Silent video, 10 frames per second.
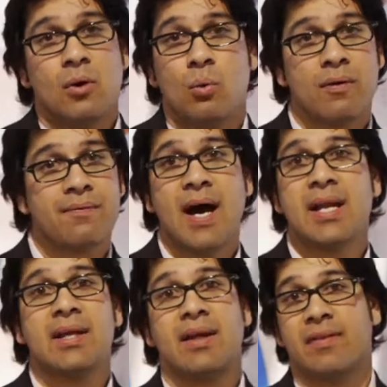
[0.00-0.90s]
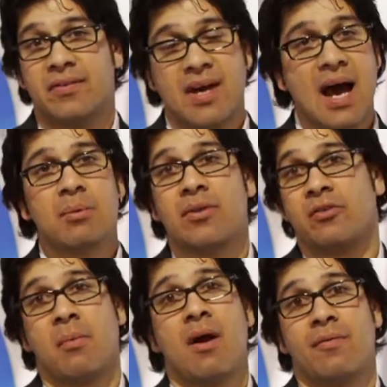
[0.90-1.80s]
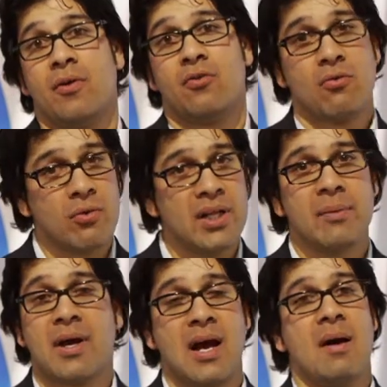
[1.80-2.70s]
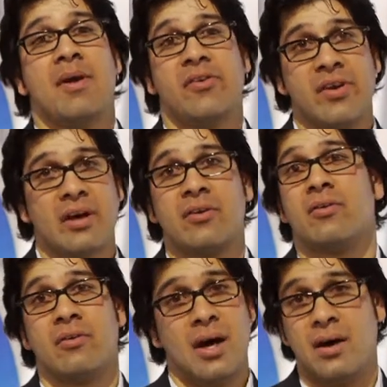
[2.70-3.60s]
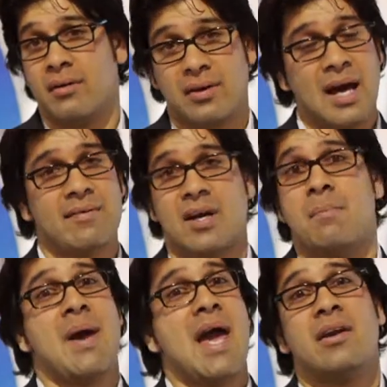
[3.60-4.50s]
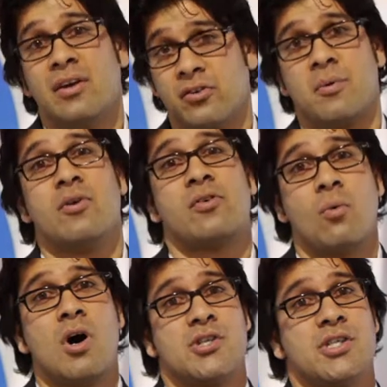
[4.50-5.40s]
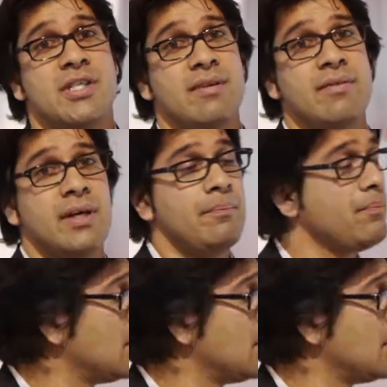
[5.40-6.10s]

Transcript: We're finding that the tablet and the smartphone has really become a second, kind of a companion experience to watching TV.